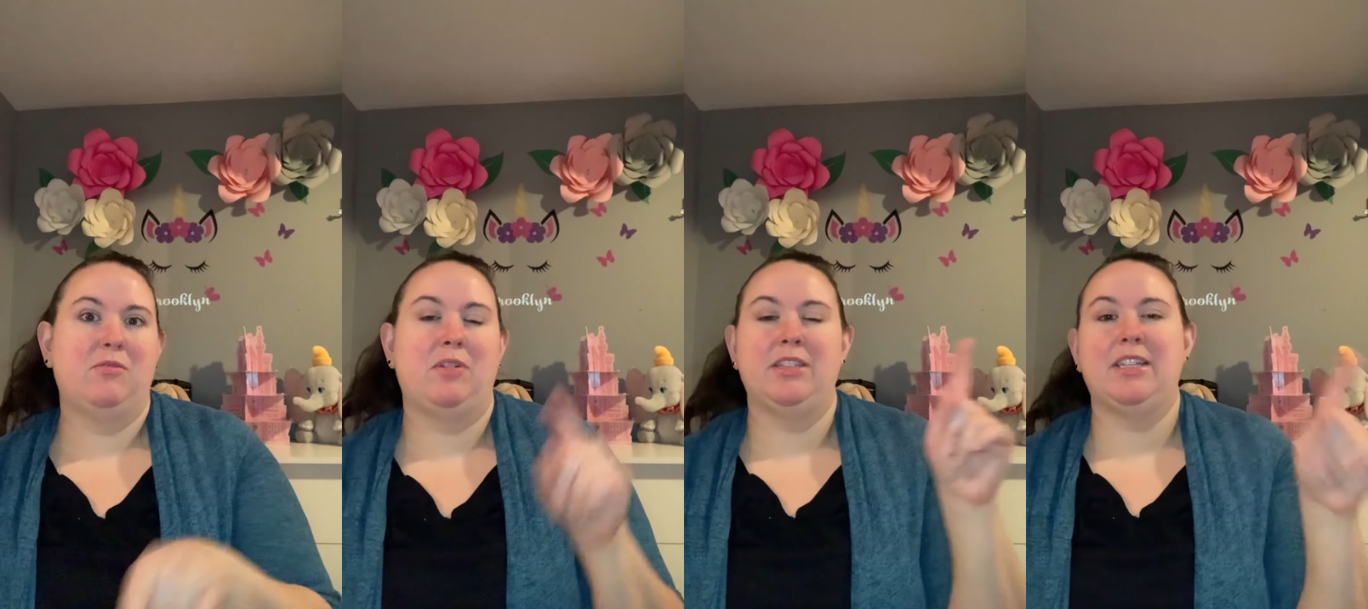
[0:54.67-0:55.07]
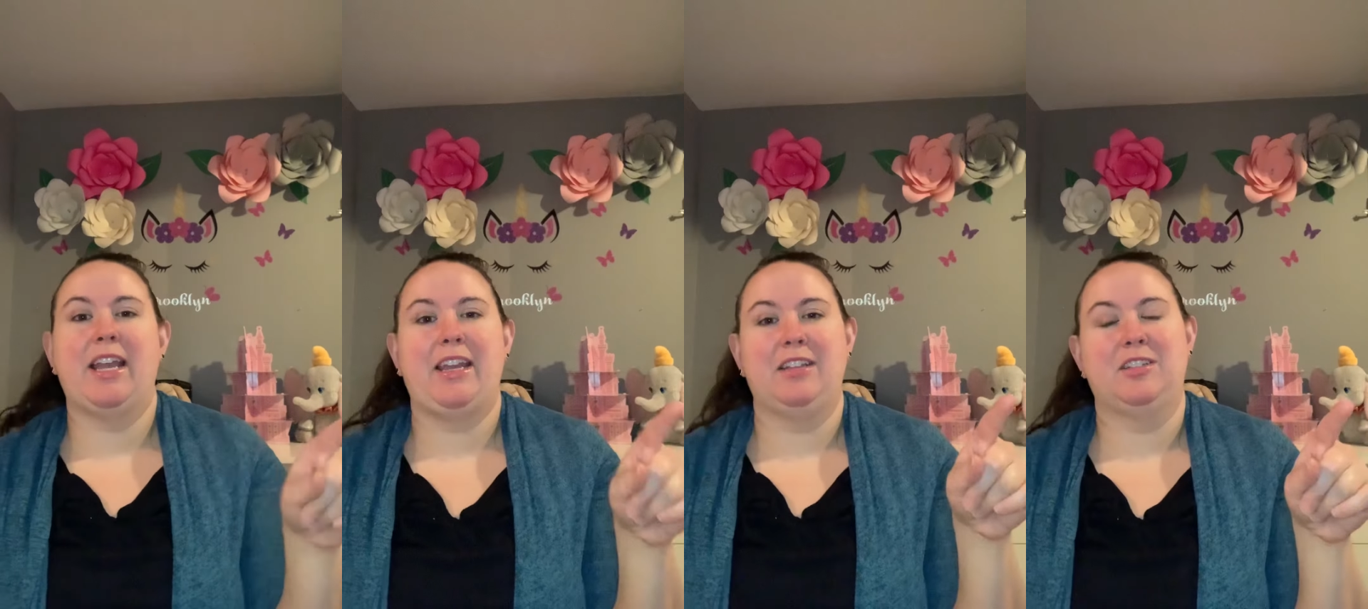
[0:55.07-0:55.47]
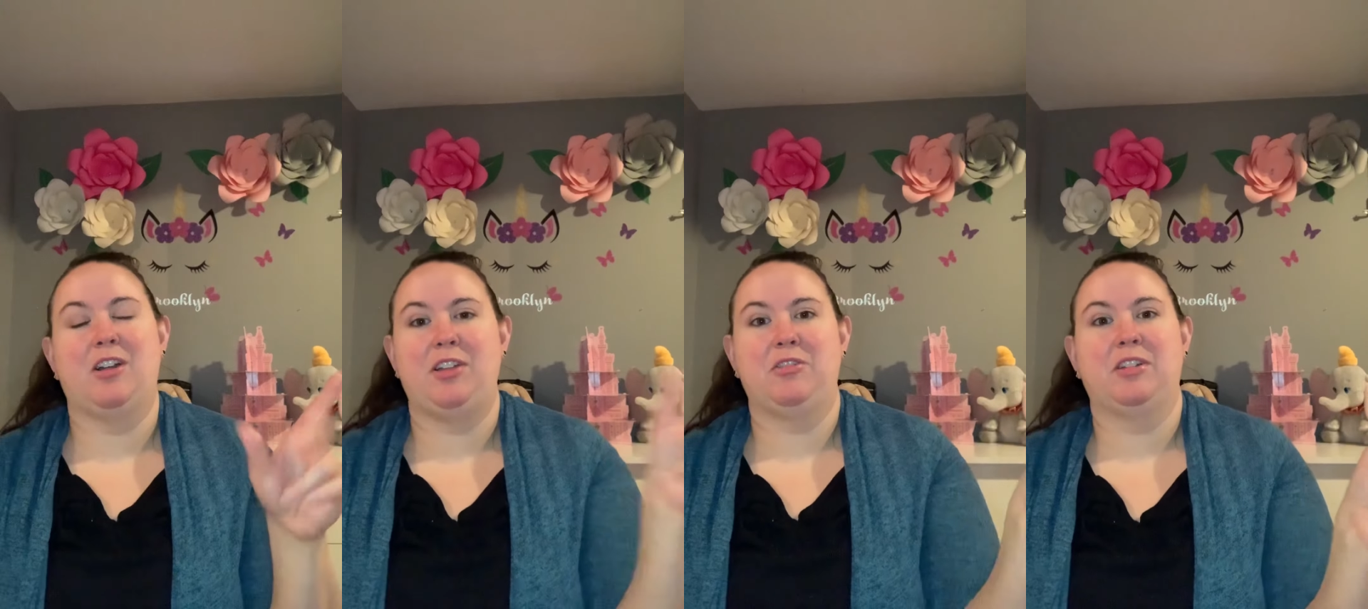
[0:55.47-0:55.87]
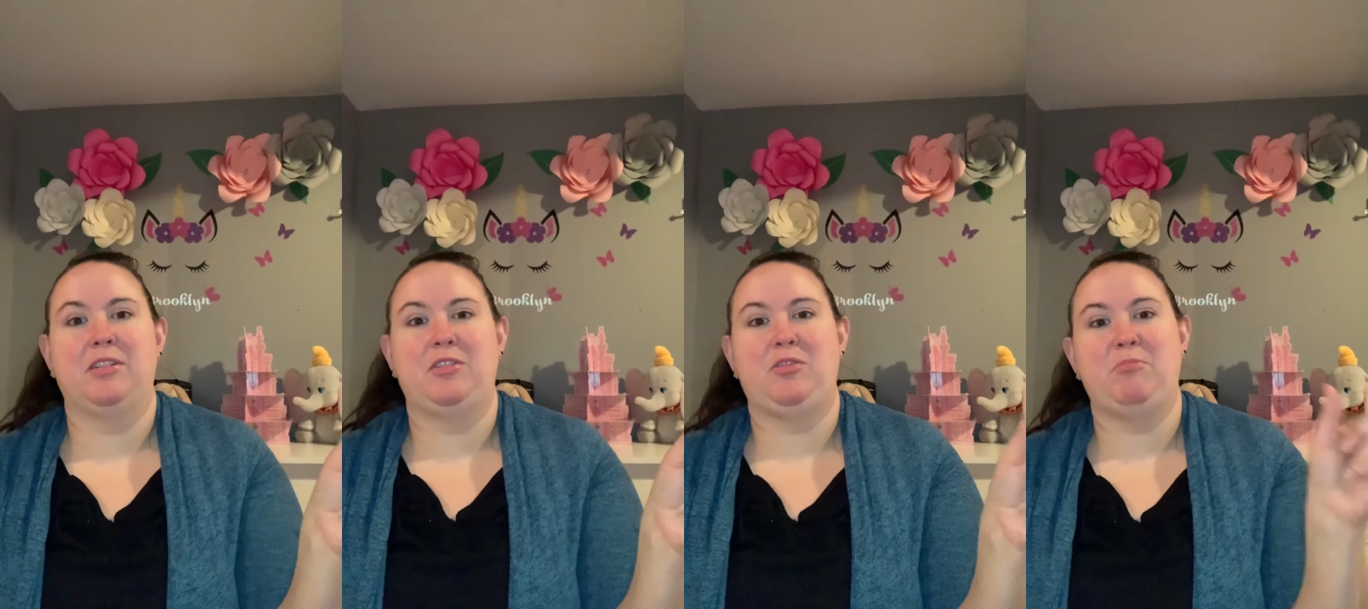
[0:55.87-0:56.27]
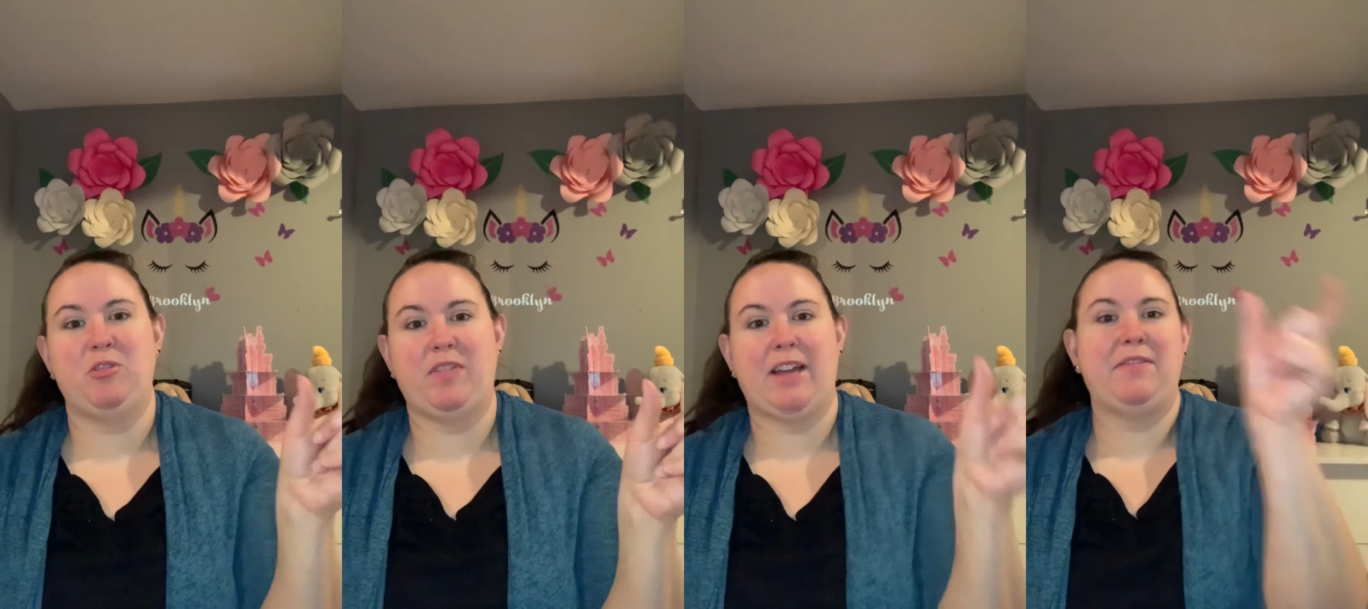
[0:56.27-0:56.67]
once A is gone, you're going to
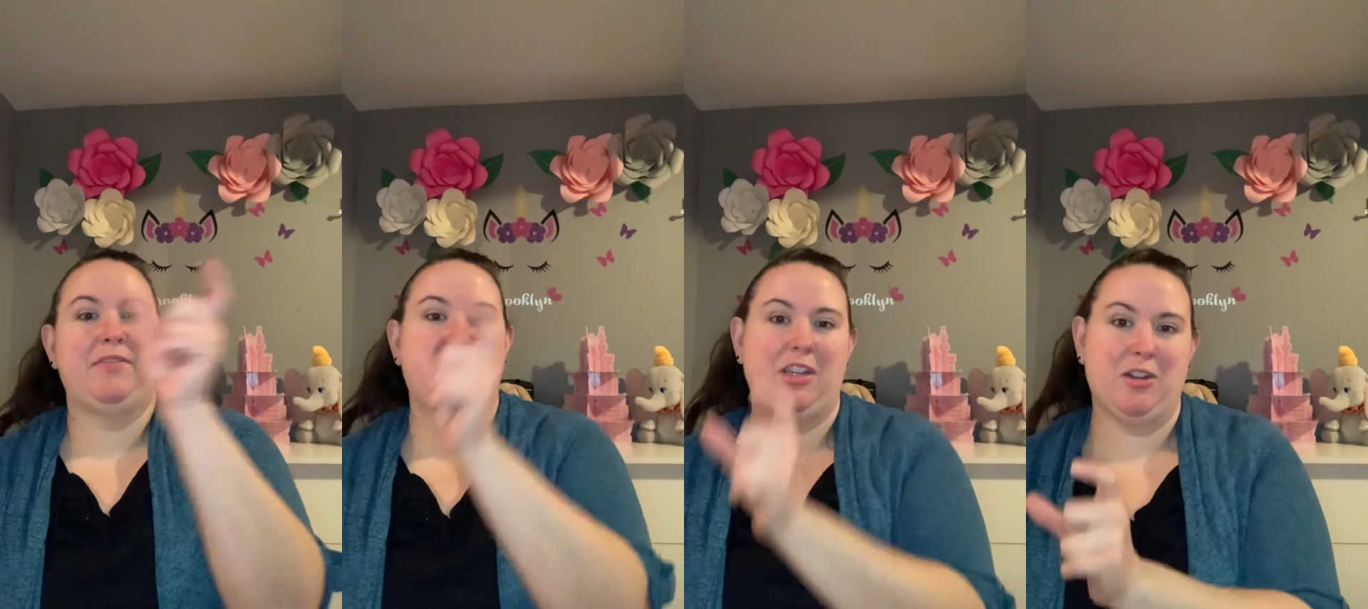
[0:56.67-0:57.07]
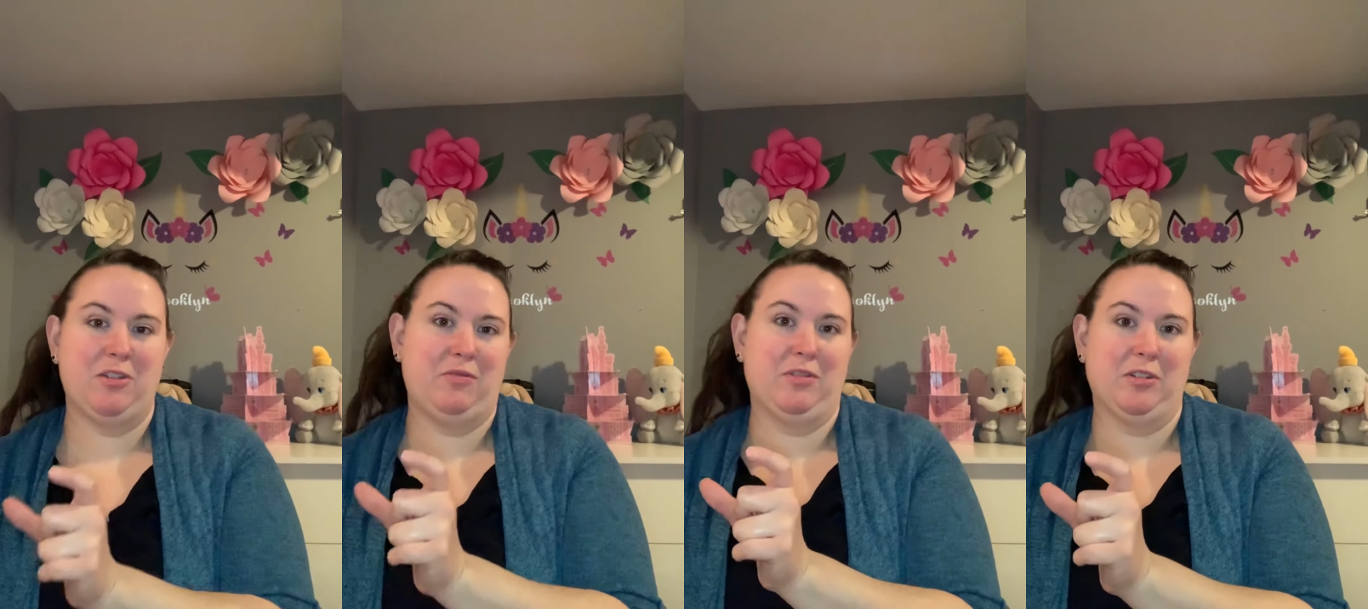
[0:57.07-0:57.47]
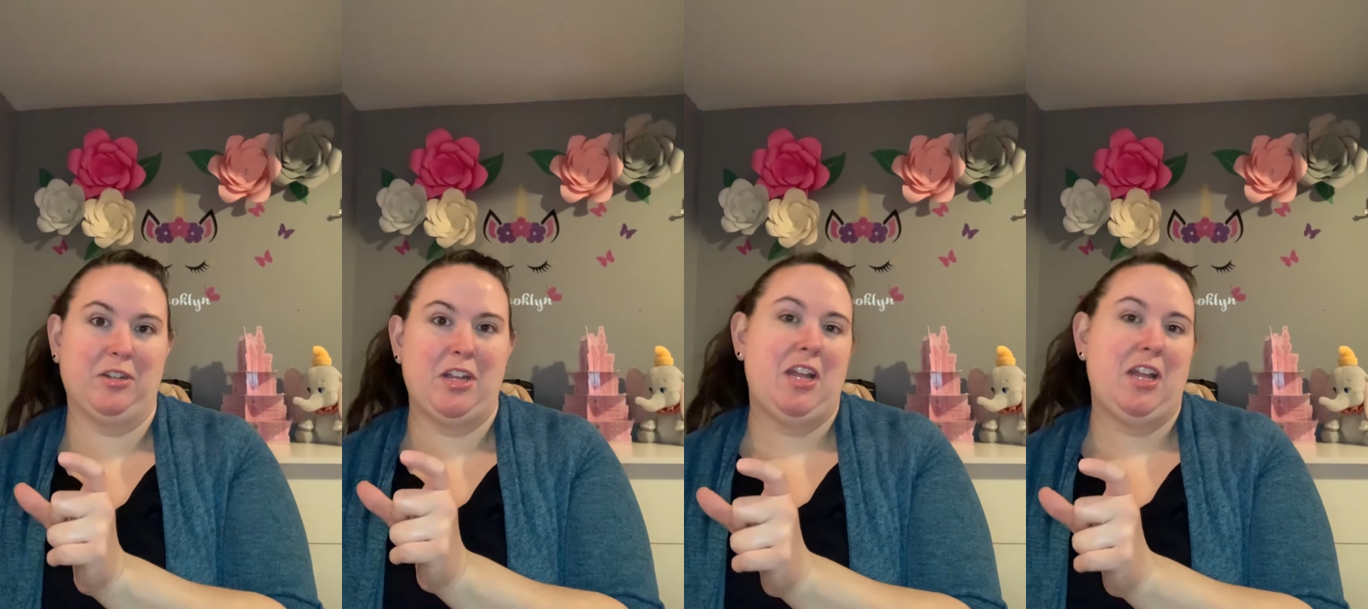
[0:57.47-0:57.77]
move that $50 over